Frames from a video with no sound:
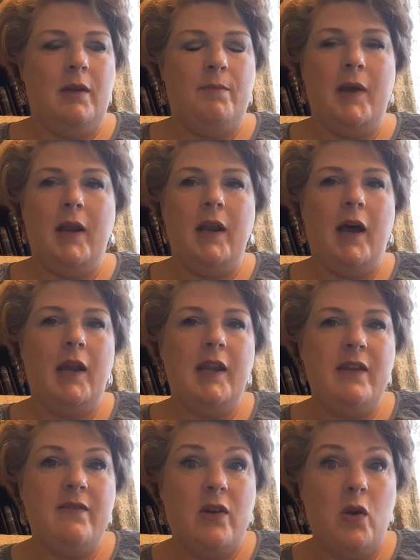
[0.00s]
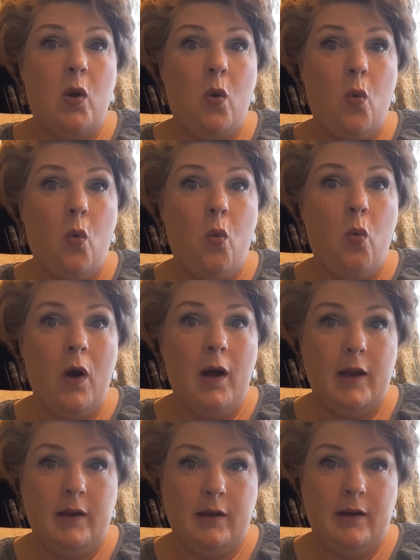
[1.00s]
but not even
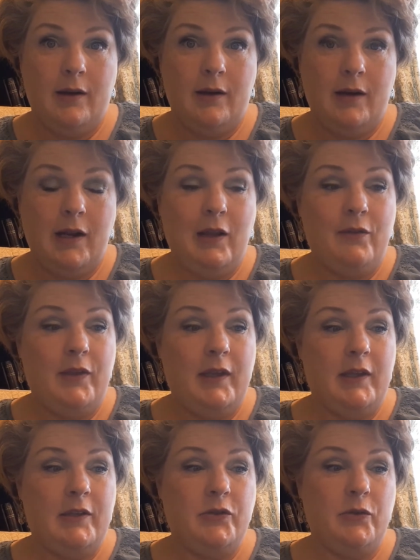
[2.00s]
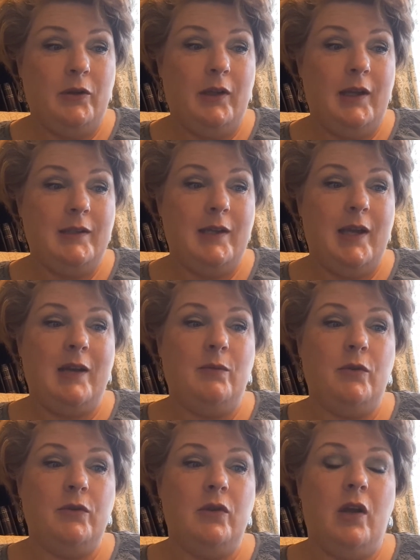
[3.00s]
one of the Israelites'
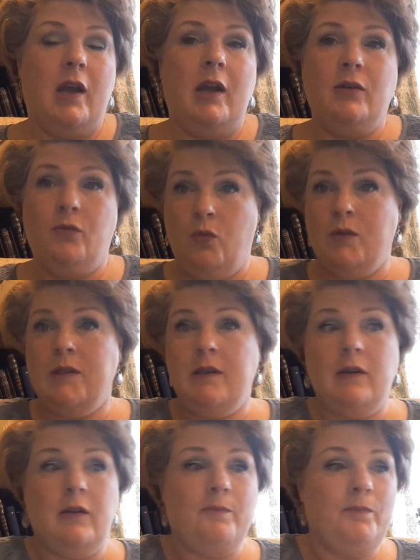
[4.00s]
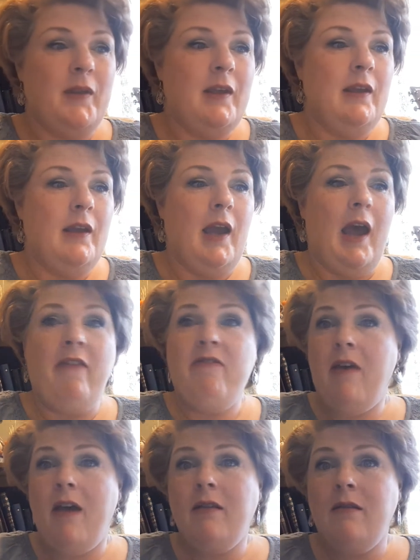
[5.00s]
animals was ill. And
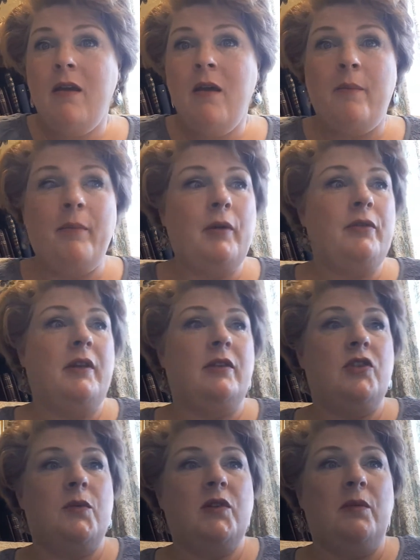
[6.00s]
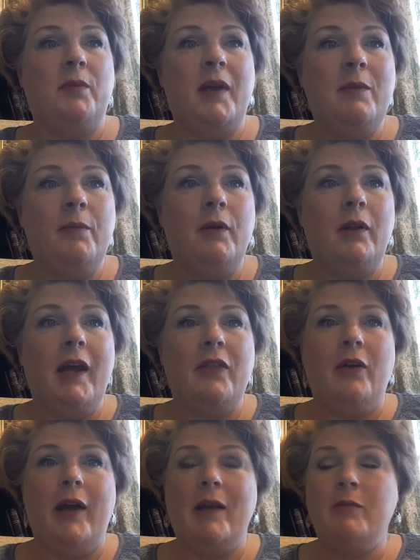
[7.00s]
then both the Egyptian people and
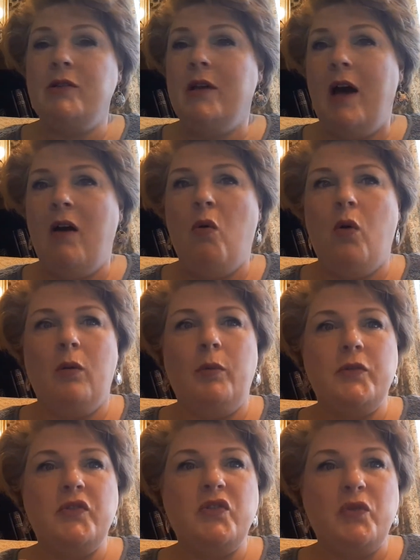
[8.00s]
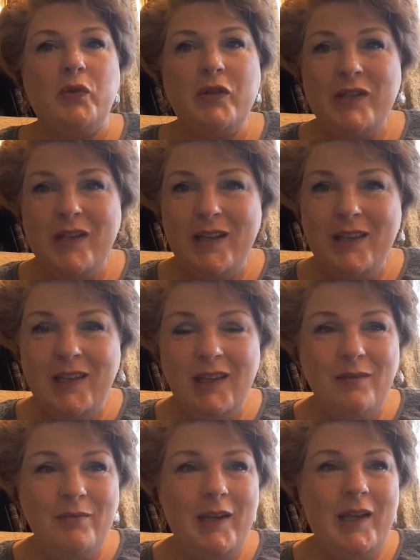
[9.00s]
their animals got horrible sores on
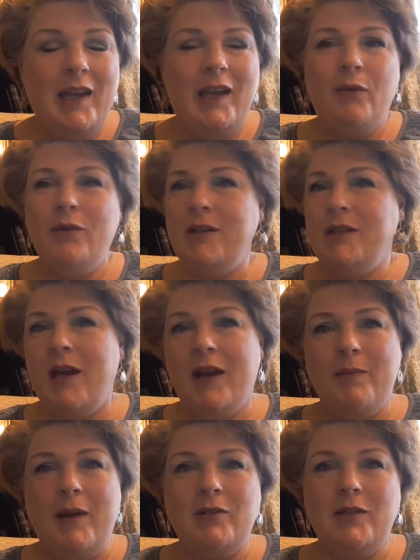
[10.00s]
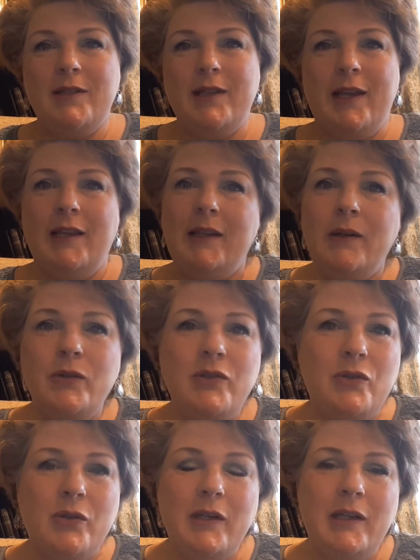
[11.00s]
them. We're not talking about just like a little
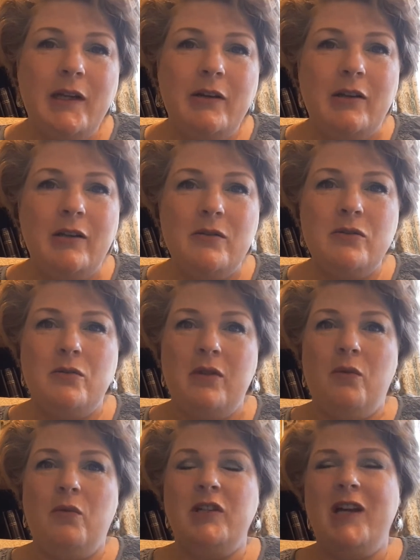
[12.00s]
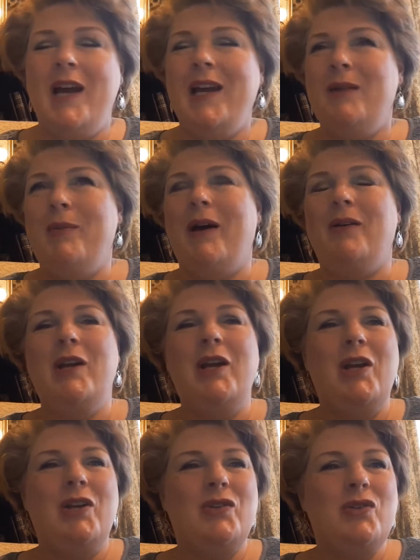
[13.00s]
sore here and a little sore there. We're talking about
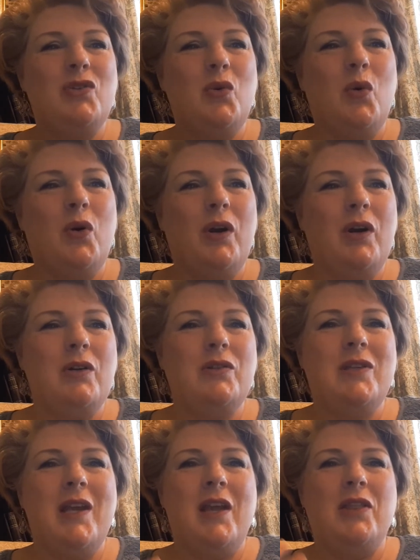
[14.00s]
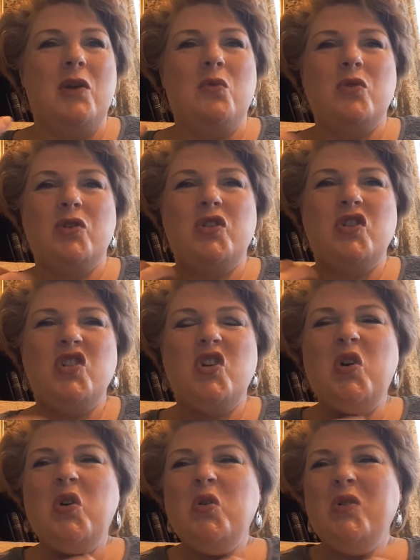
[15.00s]
sores that were
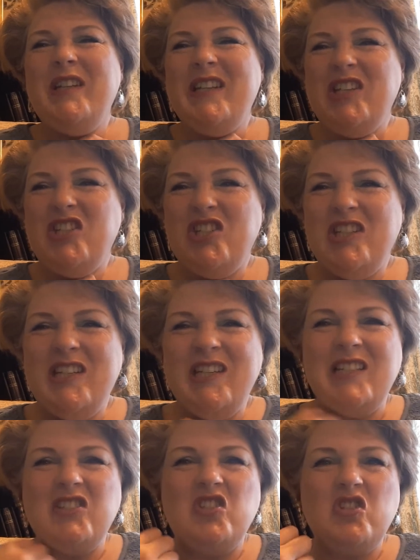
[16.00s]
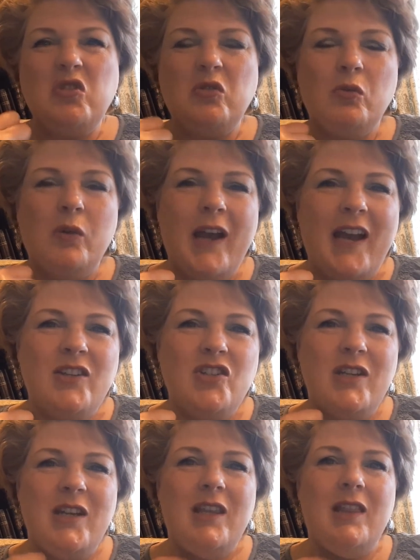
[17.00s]
so itchy and
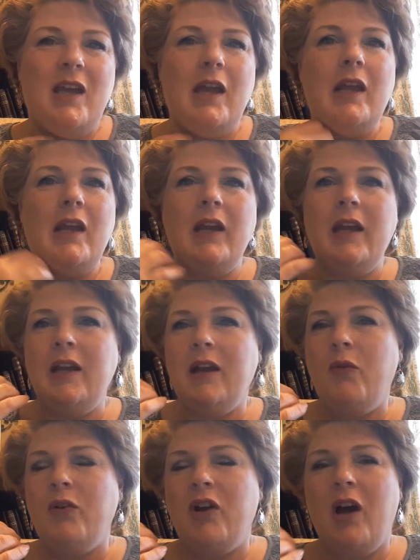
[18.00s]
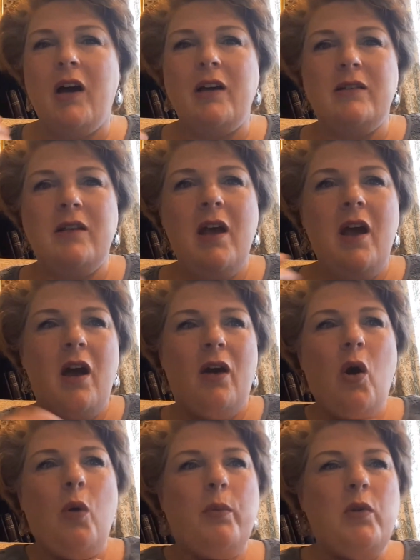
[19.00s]
scratchy that it would cause
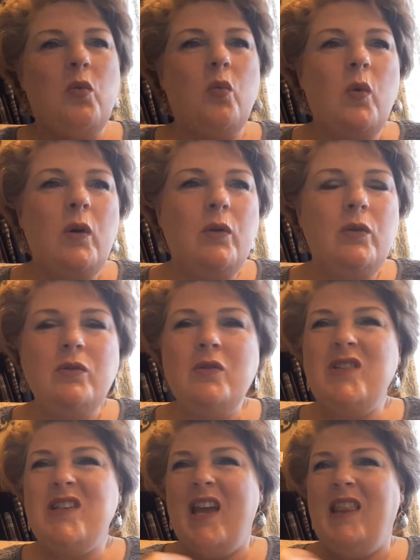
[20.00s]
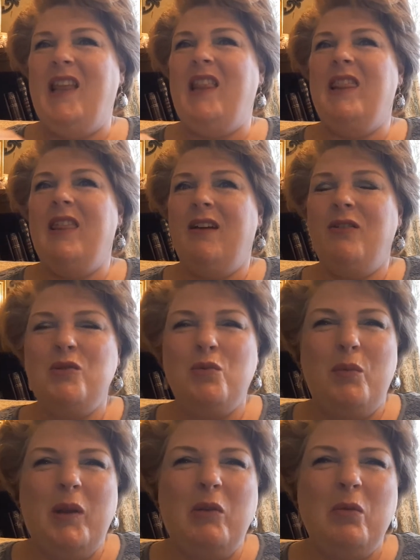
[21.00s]
open wounds, and then those
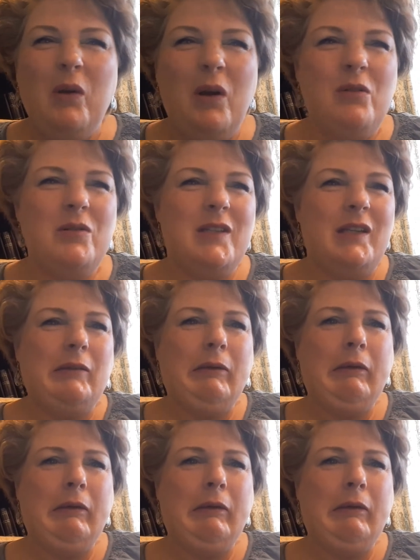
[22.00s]
would be gross and